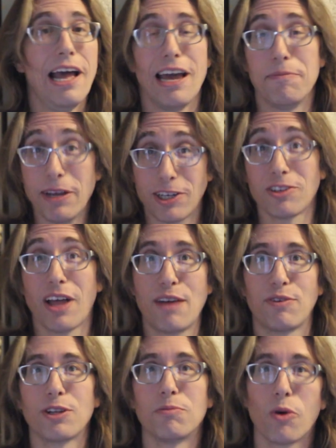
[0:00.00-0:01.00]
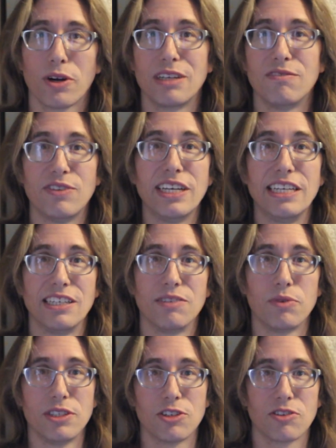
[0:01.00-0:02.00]
and make your life a little more convenient
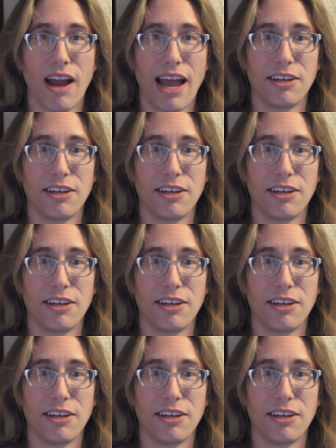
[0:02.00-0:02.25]
when you're trying